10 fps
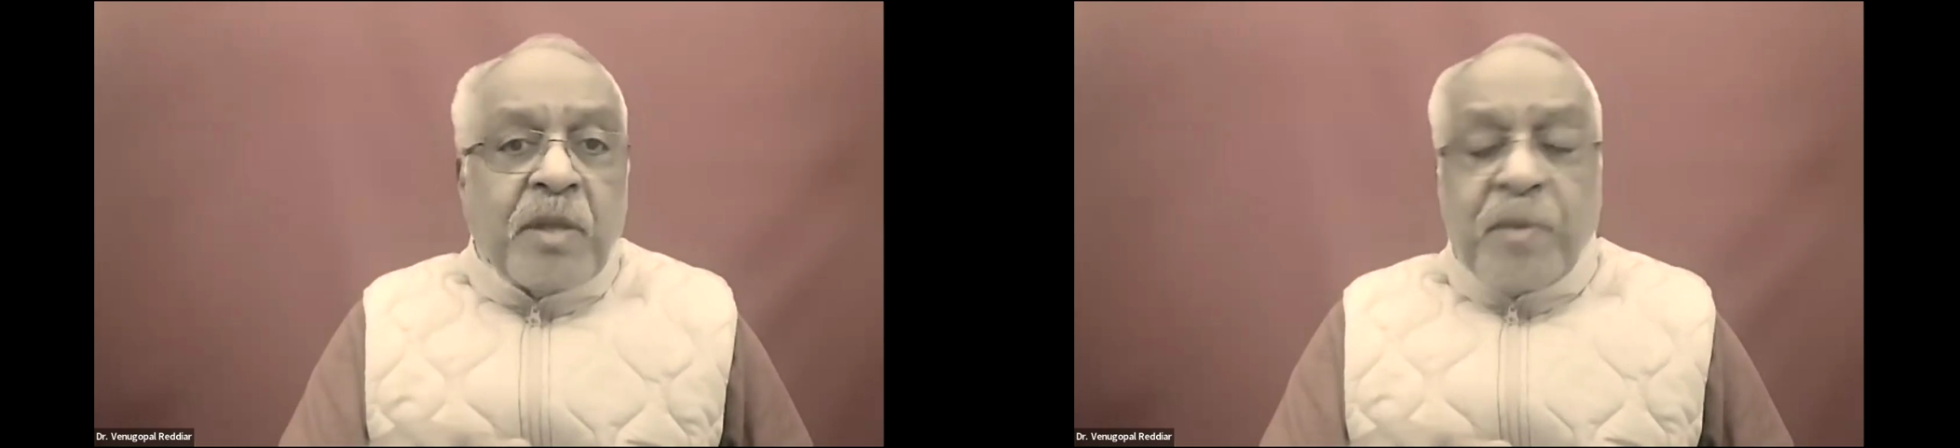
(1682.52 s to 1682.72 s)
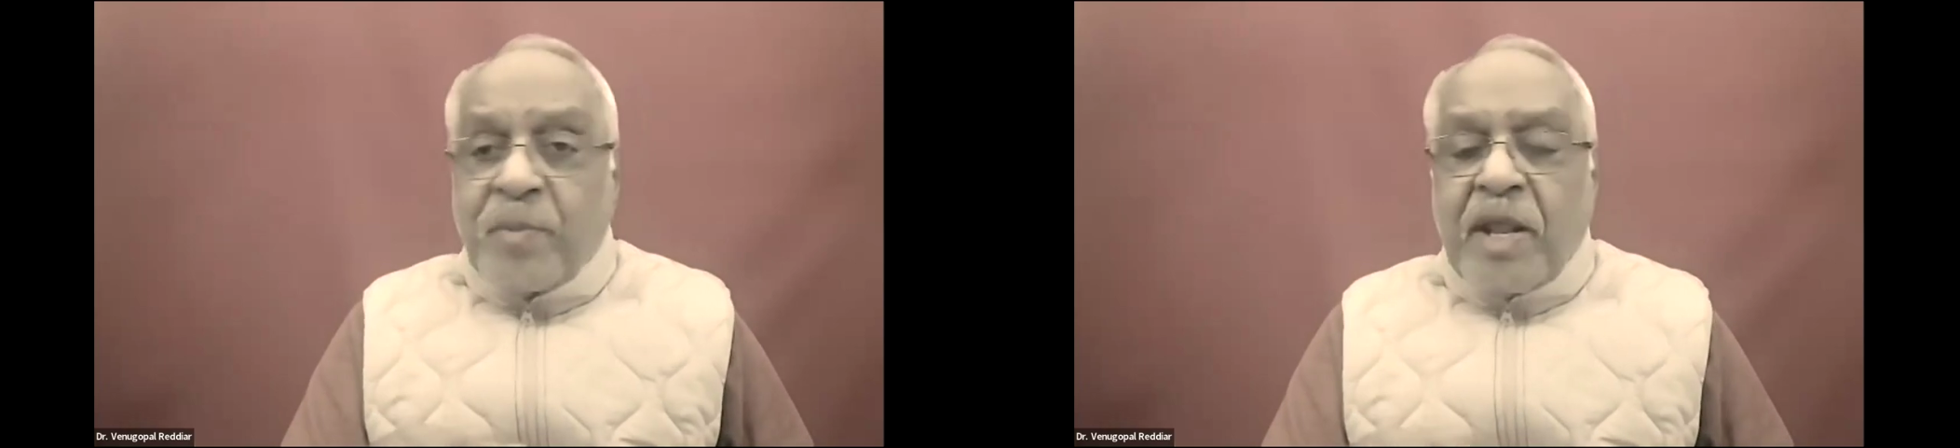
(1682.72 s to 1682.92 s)

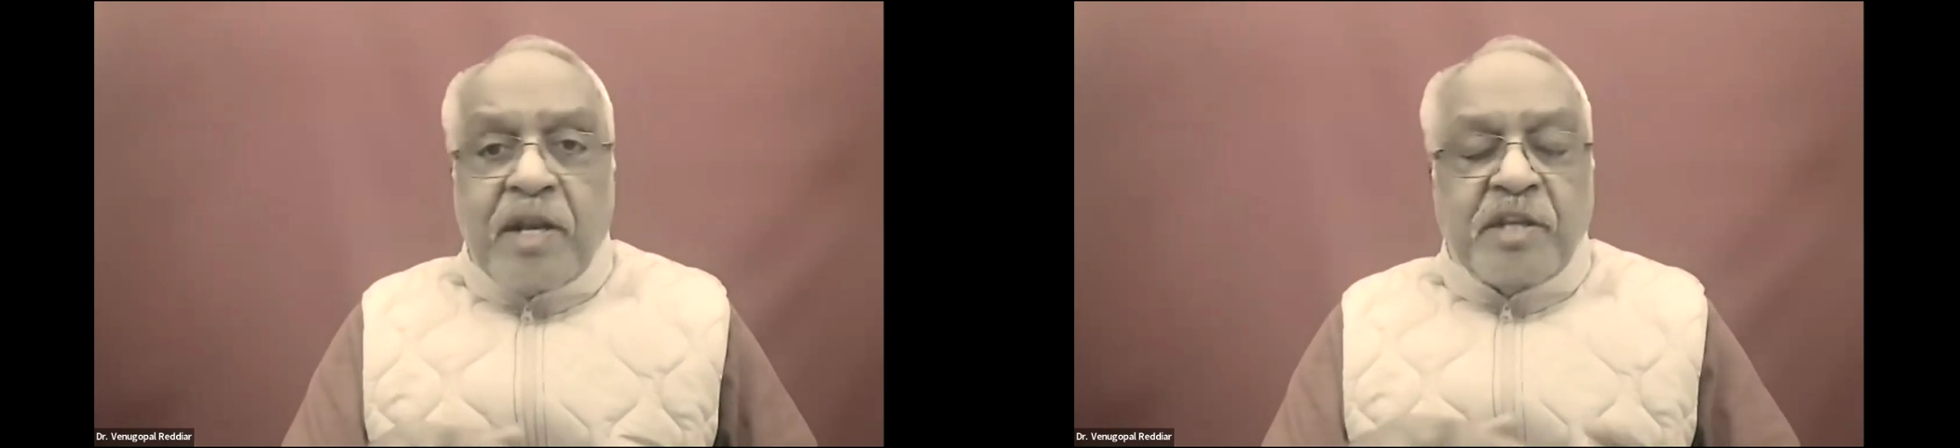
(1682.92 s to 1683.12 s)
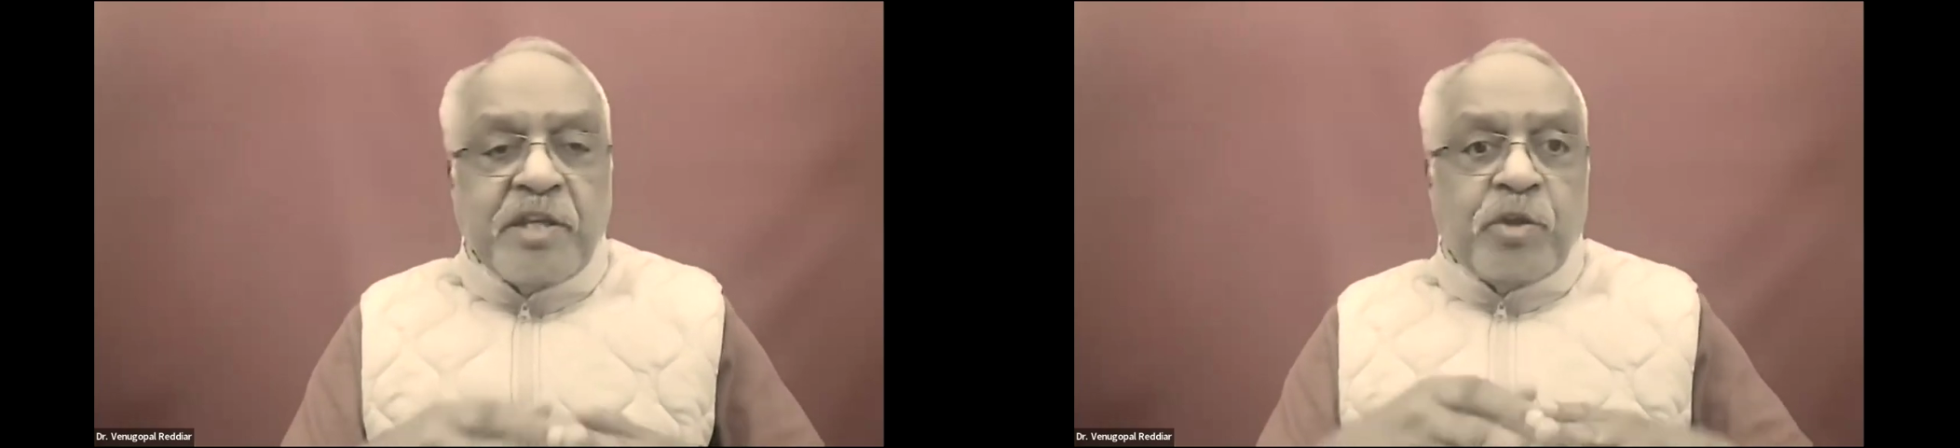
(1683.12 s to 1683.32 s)
Some people
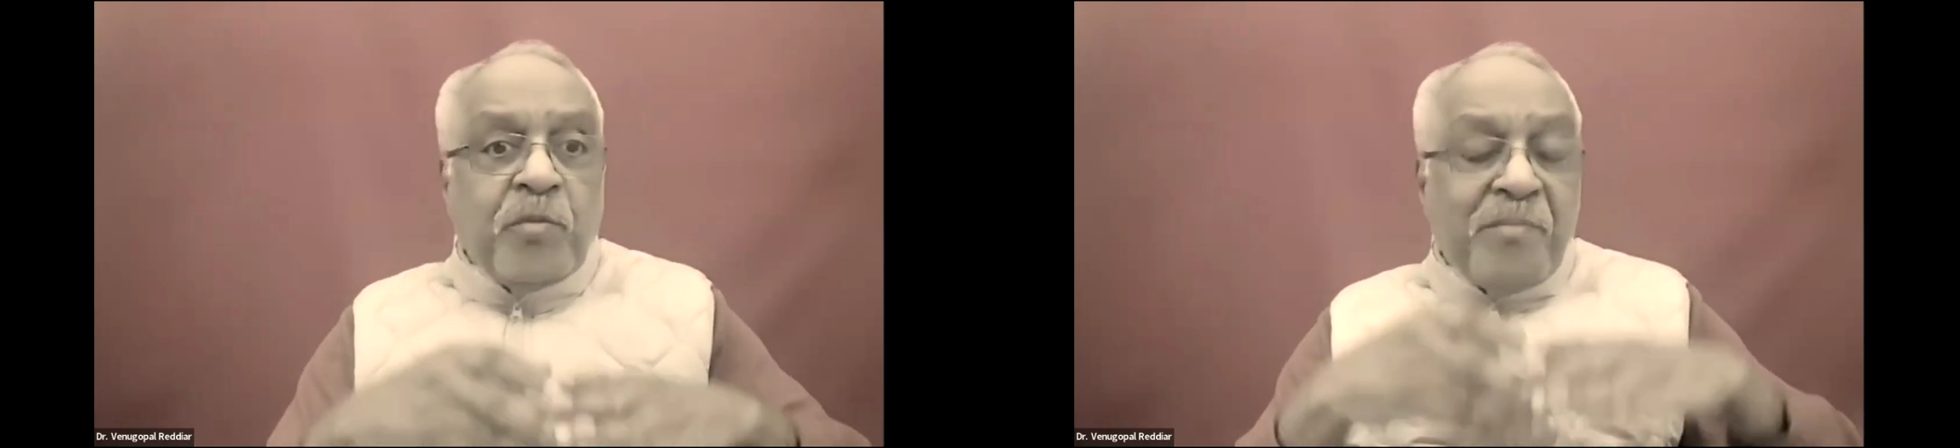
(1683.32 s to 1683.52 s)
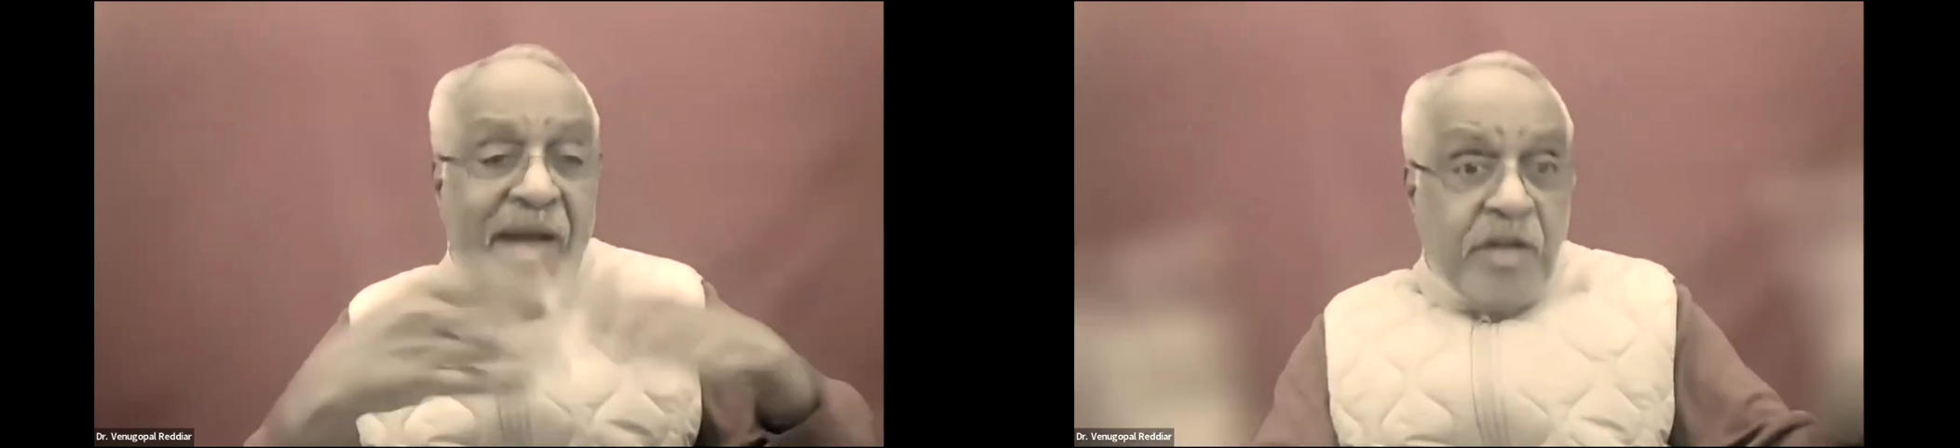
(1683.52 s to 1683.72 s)
are allergic
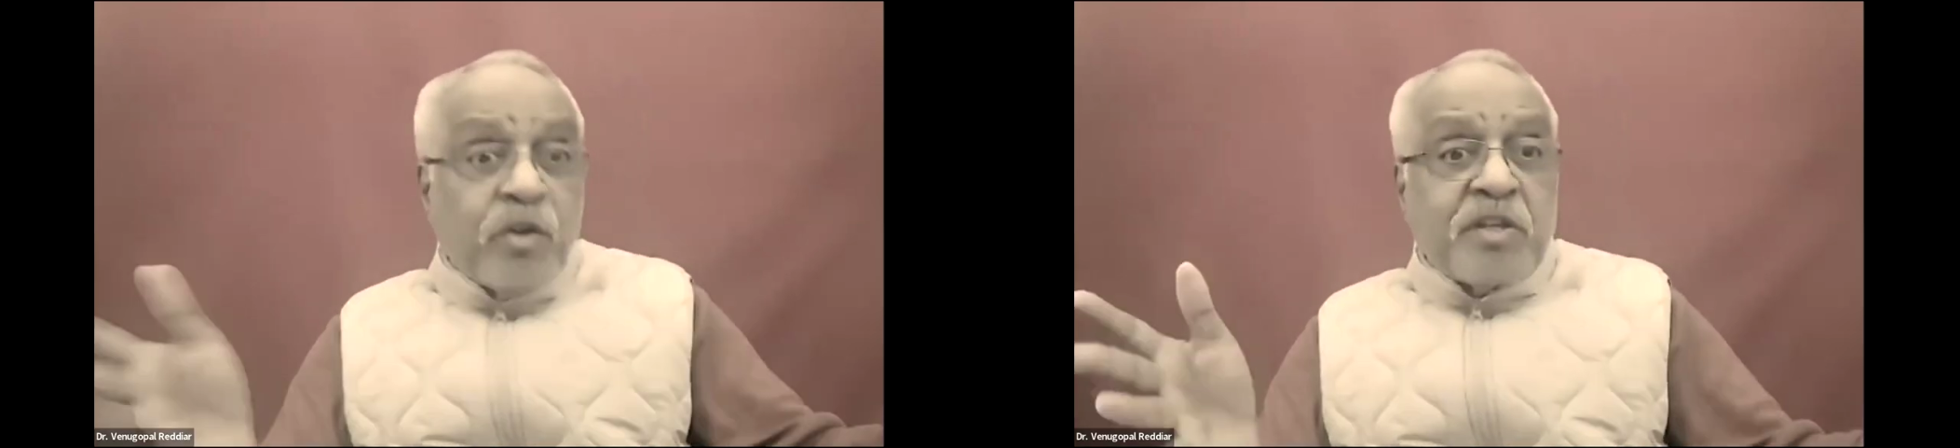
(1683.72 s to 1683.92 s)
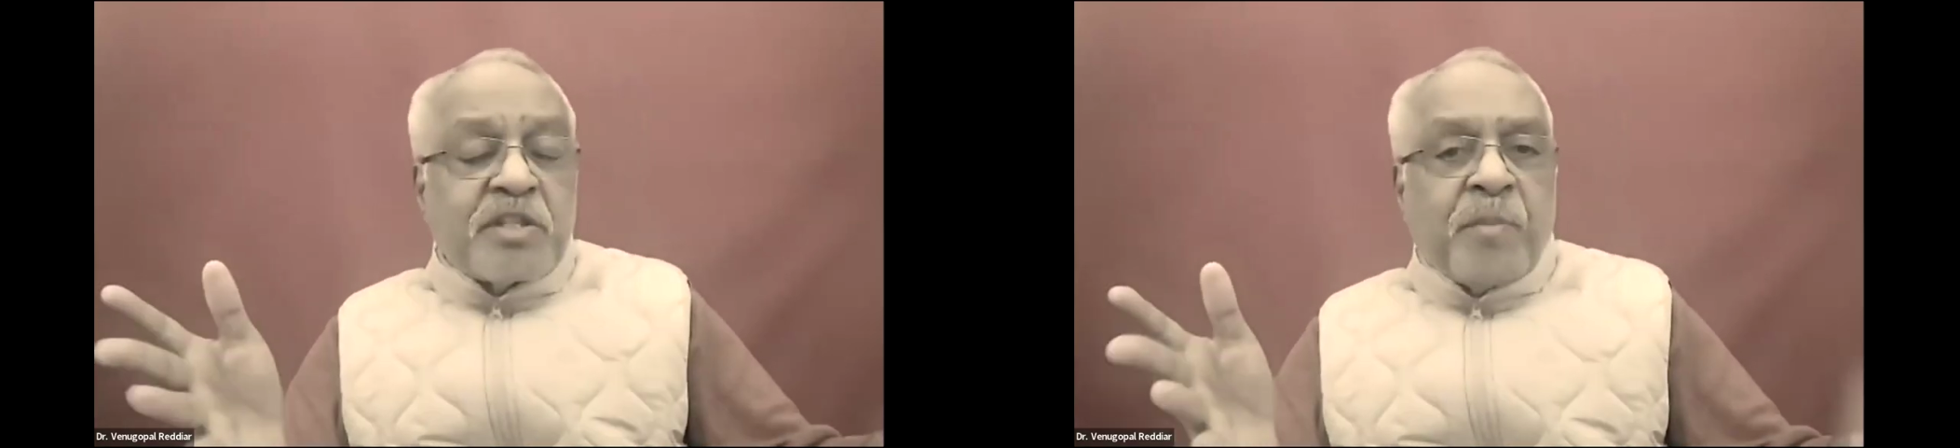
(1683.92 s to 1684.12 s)
to mangoes.